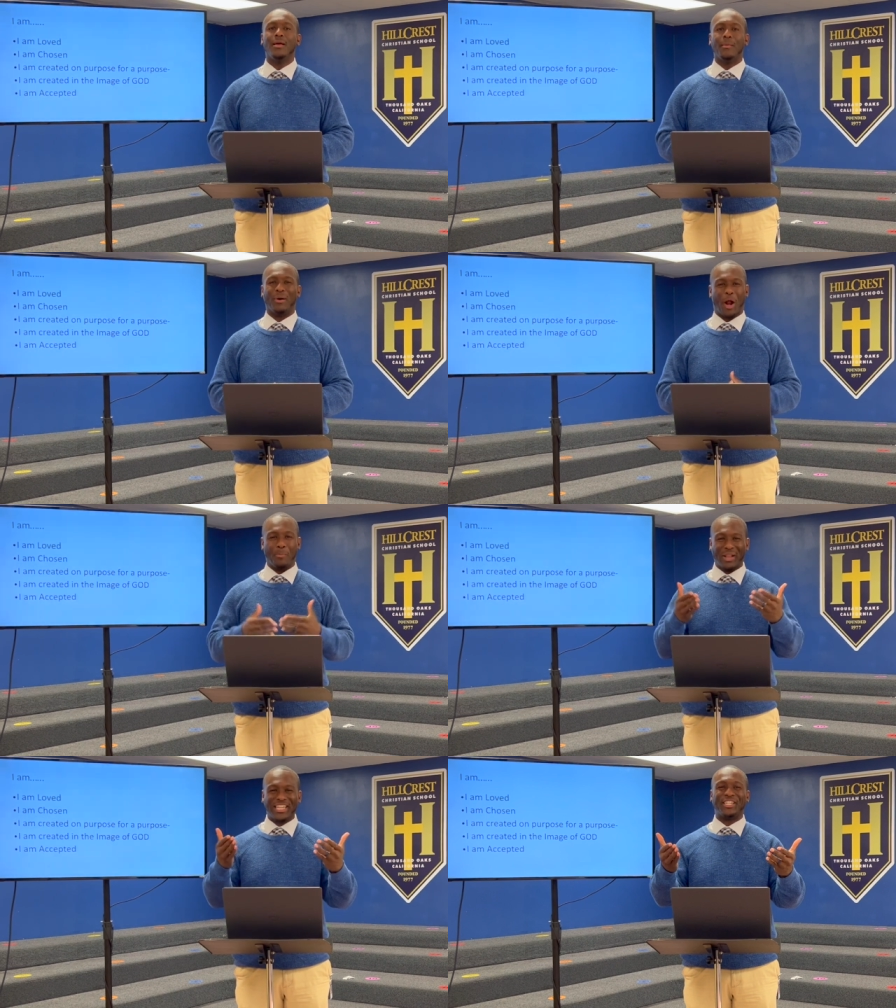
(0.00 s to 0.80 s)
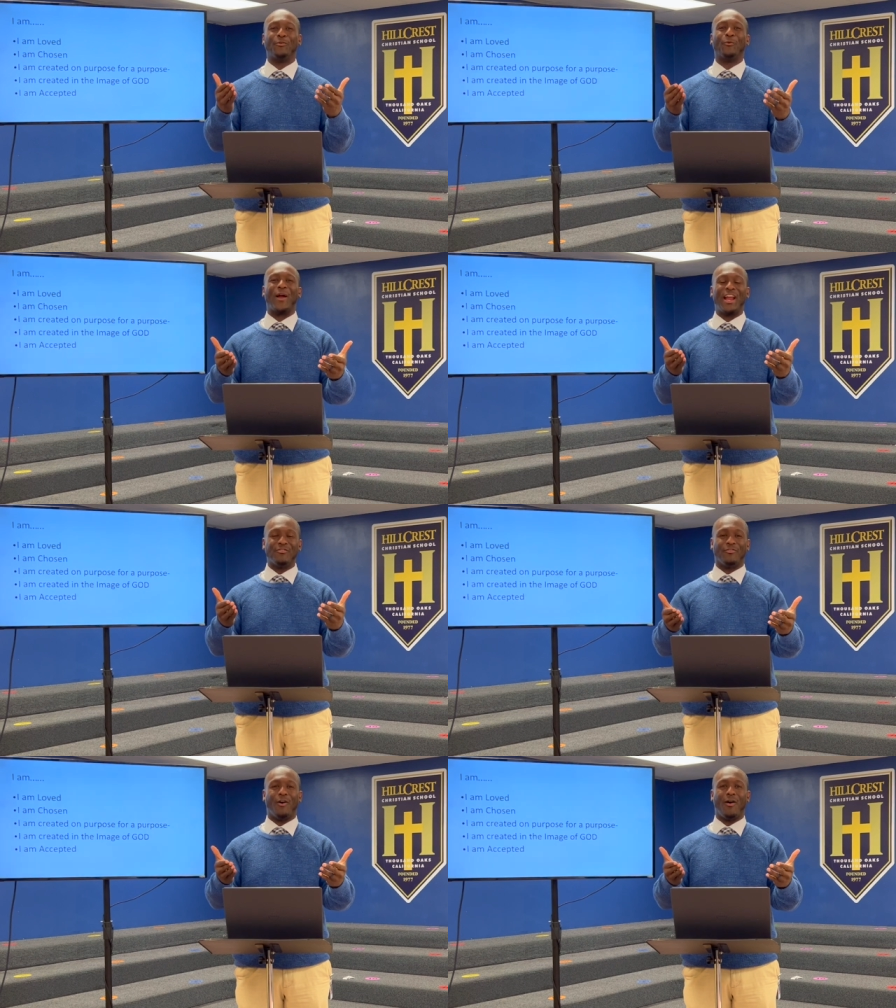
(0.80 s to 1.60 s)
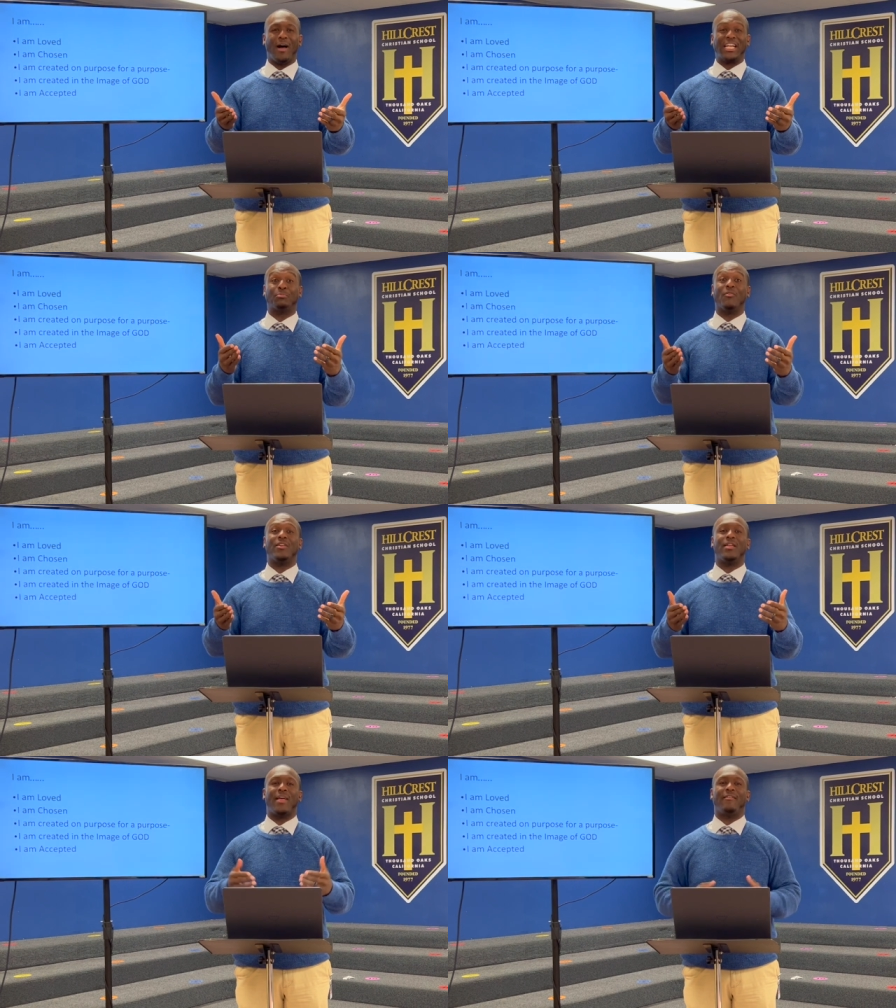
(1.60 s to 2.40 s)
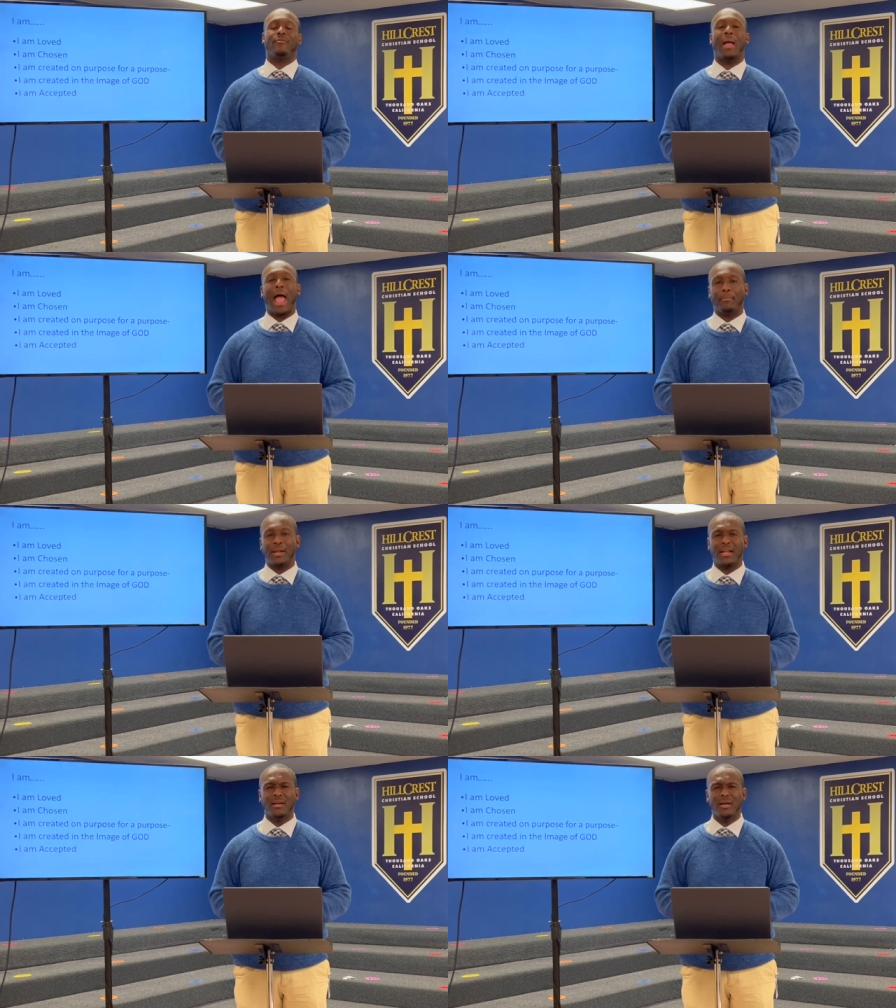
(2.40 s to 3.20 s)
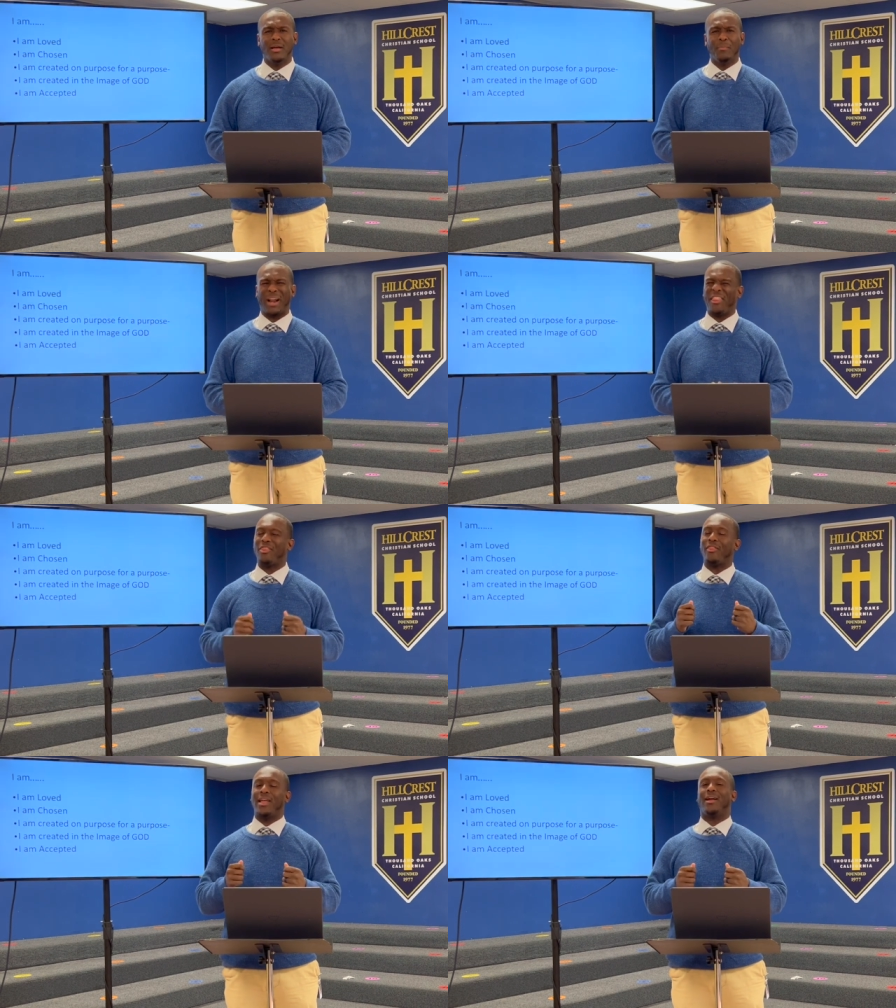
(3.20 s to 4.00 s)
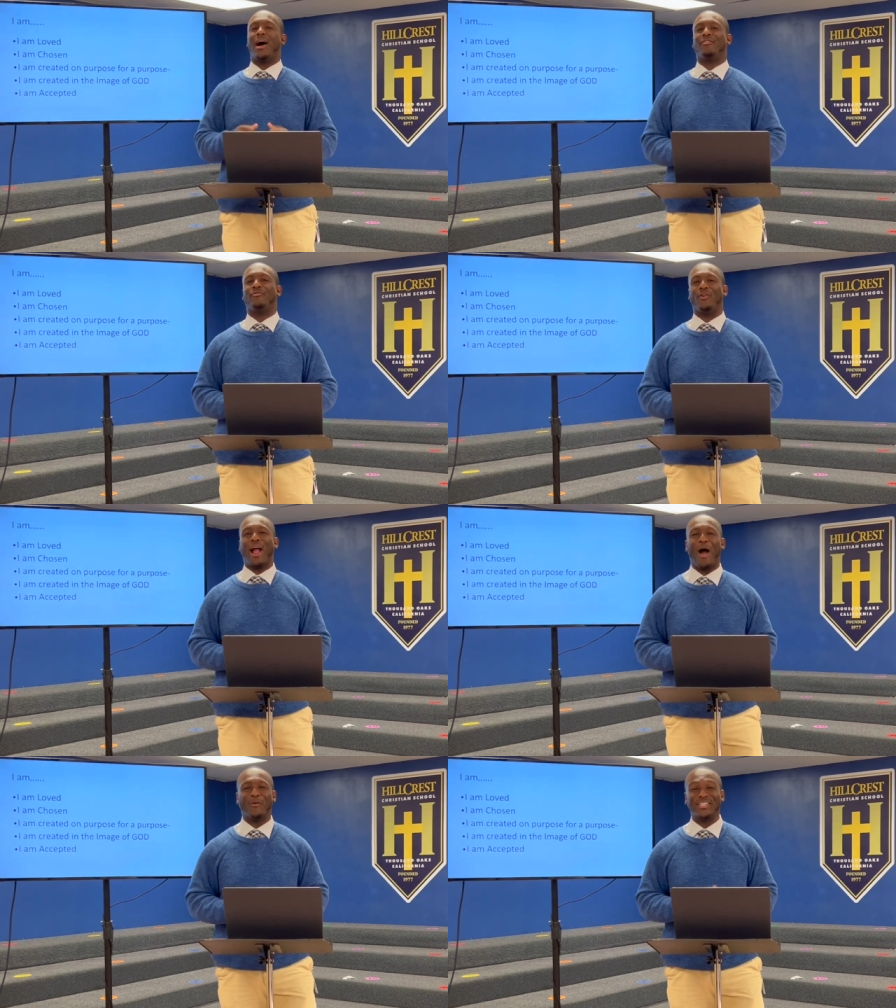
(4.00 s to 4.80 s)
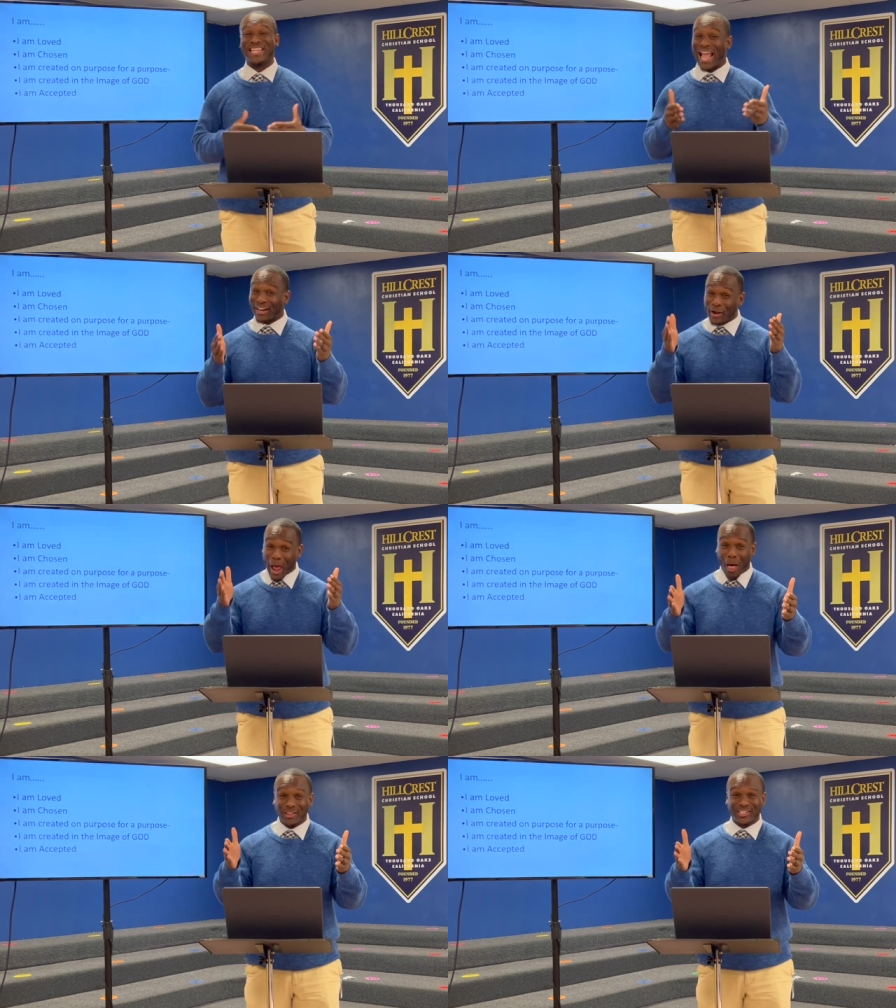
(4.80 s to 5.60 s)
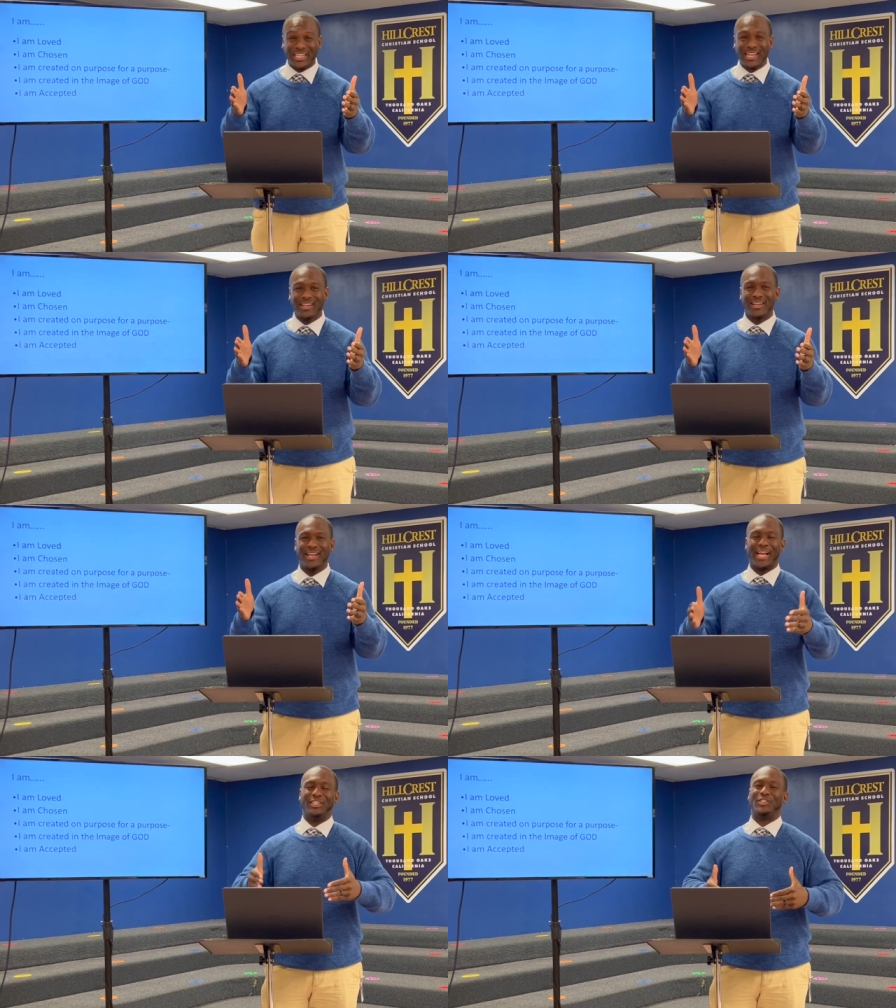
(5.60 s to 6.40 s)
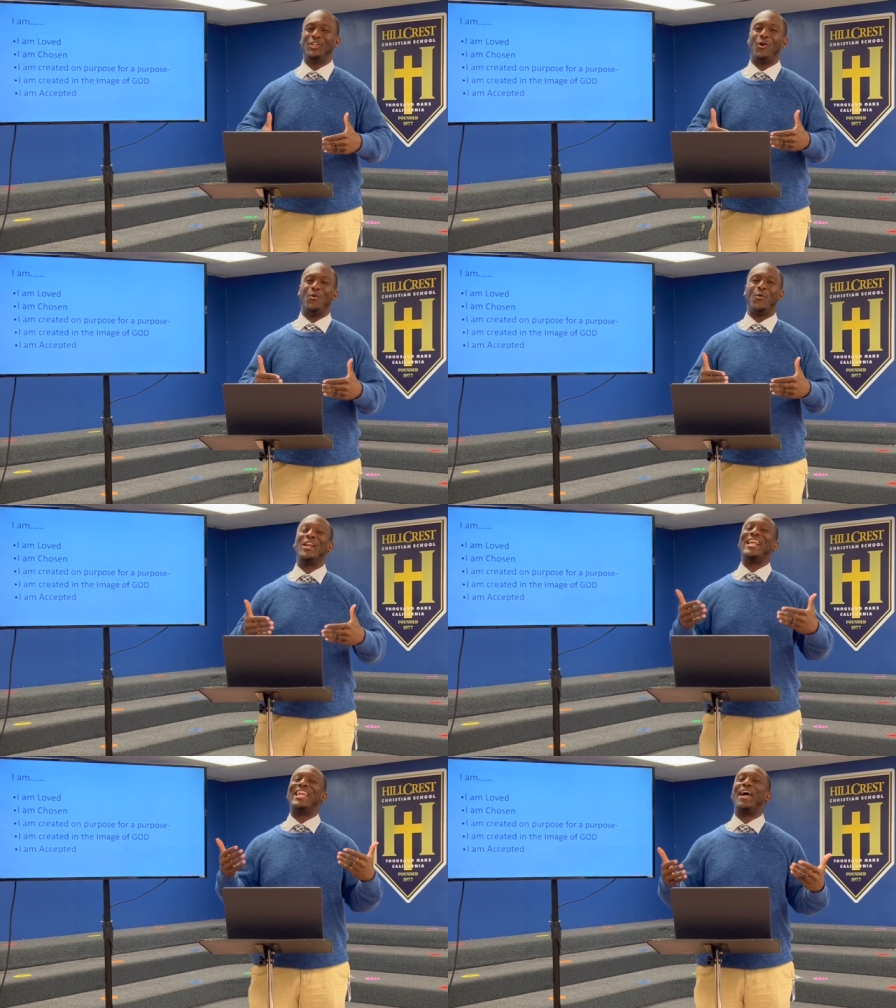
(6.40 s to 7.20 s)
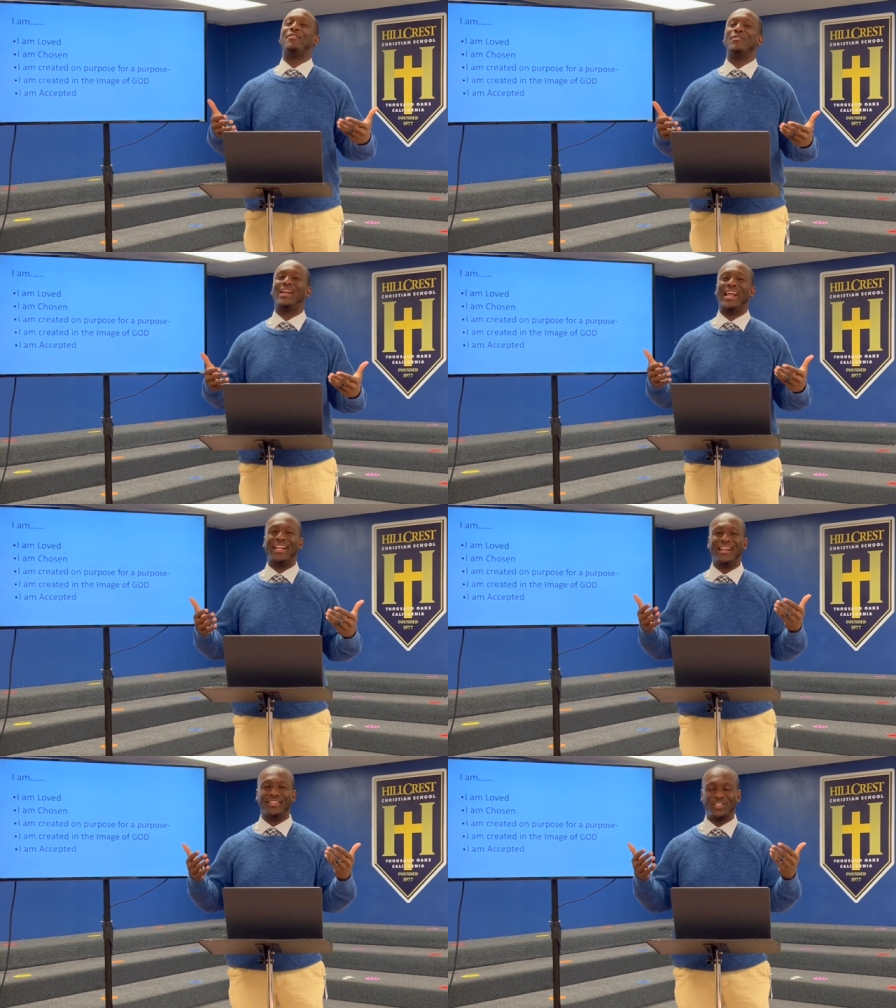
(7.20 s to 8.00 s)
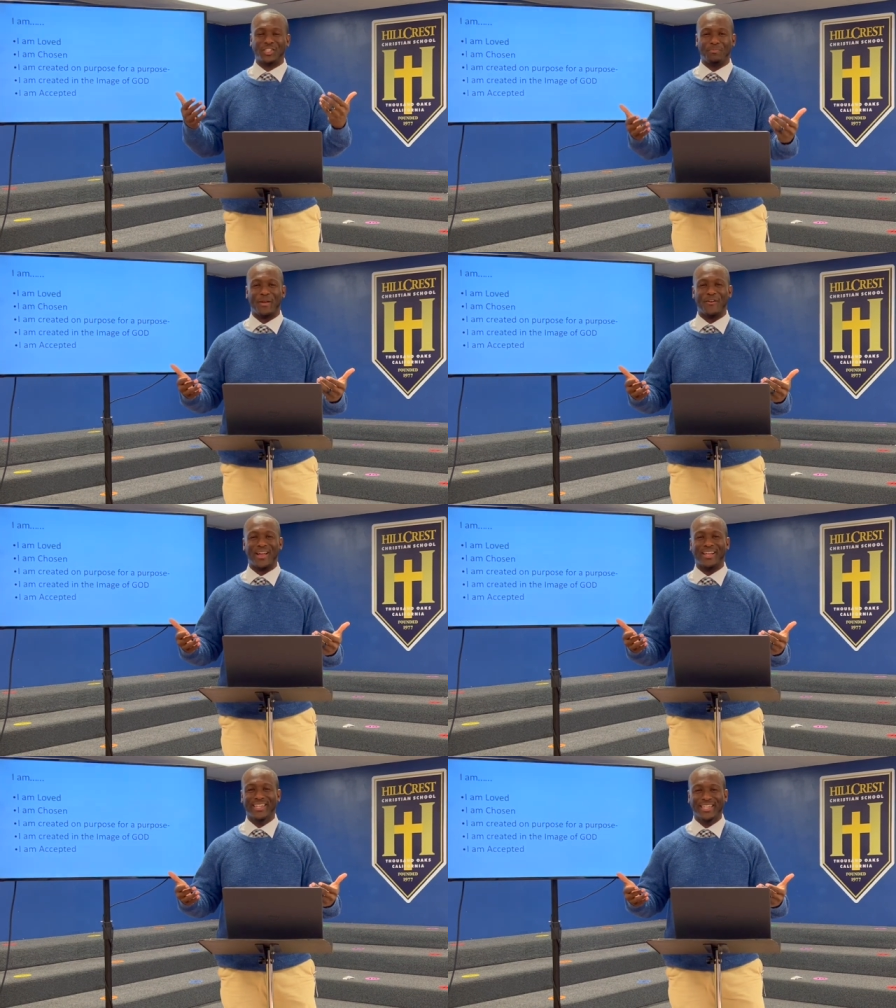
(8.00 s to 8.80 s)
But our blessed rainfall has prevented that from happening. But I thank God for our technology. And so we're together in spirit.